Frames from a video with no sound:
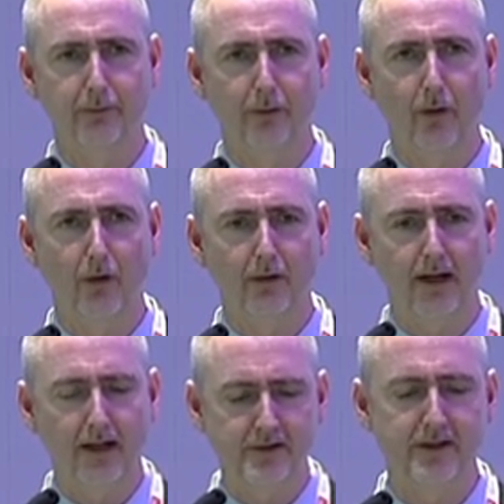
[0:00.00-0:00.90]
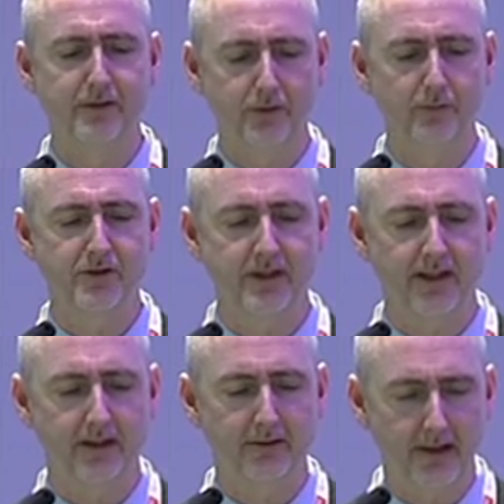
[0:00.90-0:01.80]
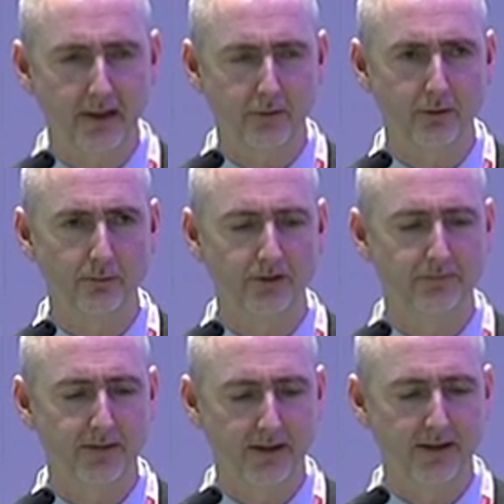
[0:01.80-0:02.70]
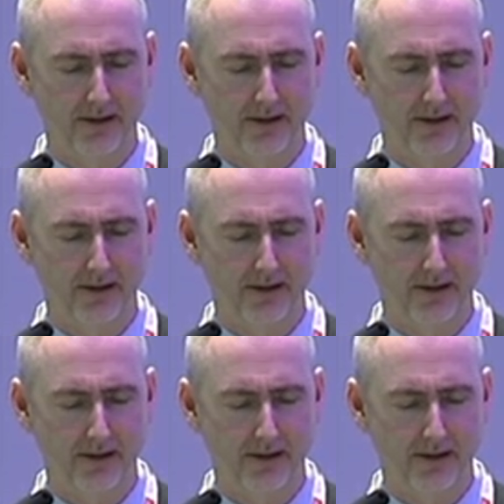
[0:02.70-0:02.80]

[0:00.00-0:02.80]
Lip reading: for energy consumption in clean rooms